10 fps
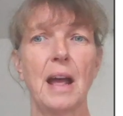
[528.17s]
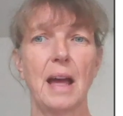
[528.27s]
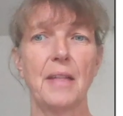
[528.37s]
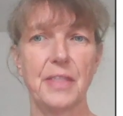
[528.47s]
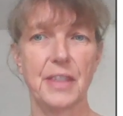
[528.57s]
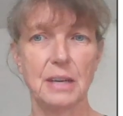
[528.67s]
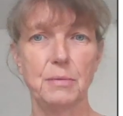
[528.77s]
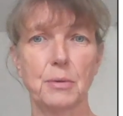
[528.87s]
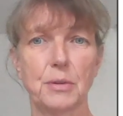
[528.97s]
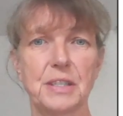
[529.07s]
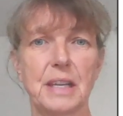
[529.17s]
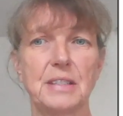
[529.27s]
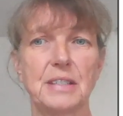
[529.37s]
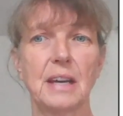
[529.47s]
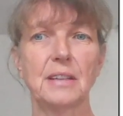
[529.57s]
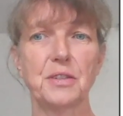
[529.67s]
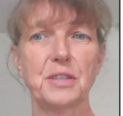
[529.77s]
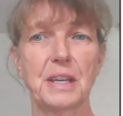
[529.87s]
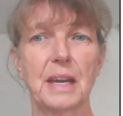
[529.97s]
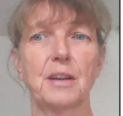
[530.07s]
and then we want to get
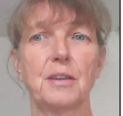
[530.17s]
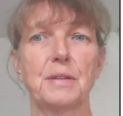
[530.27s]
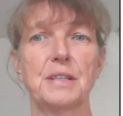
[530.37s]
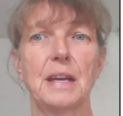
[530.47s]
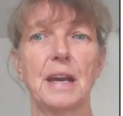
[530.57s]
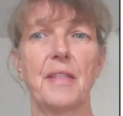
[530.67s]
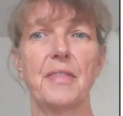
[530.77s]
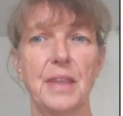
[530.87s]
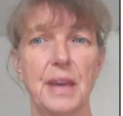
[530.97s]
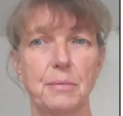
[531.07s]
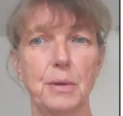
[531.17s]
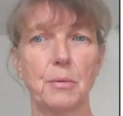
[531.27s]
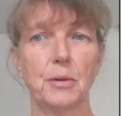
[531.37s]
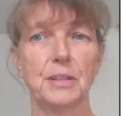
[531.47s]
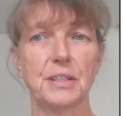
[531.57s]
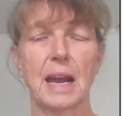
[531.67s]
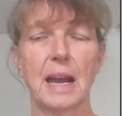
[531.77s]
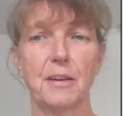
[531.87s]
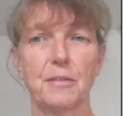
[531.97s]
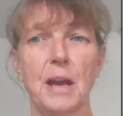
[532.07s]
diagnostic accuracy, and then we want to
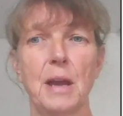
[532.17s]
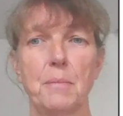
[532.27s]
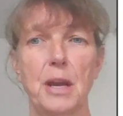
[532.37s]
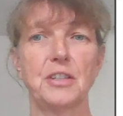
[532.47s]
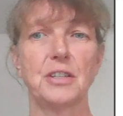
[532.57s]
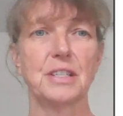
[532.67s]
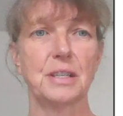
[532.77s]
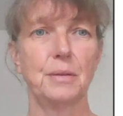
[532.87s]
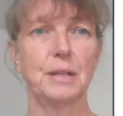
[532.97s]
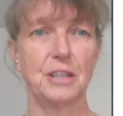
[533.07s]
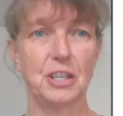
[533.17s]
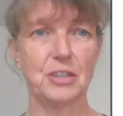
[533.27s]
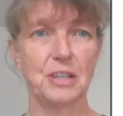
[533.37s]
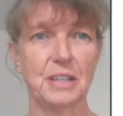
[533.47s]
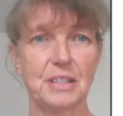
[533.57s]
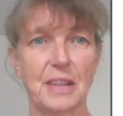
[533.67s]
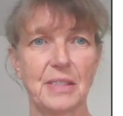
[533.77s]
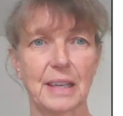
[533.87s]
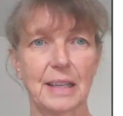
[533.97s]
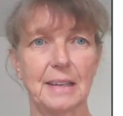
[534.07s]
have patients who would usually attend
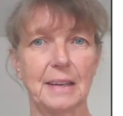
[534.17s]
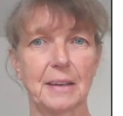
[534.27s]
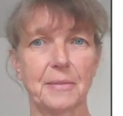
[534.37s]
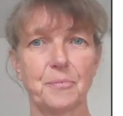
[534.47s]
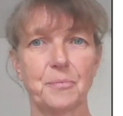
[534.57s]
the clinic.